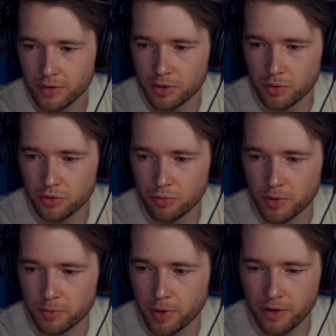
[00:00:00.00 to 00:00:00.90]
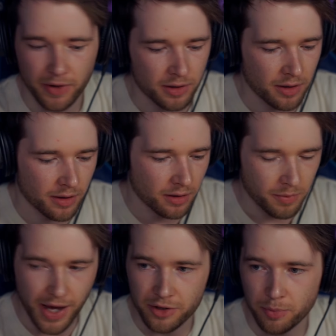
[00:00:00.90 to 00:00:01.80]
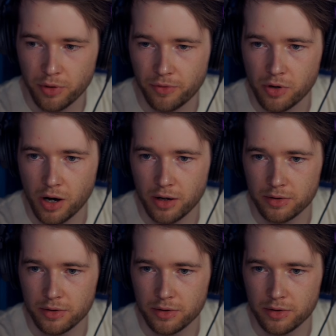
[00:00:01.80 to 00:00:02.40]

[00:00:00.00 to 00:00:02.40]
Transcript: This one's almost perfect, I think. That's a beautiful card.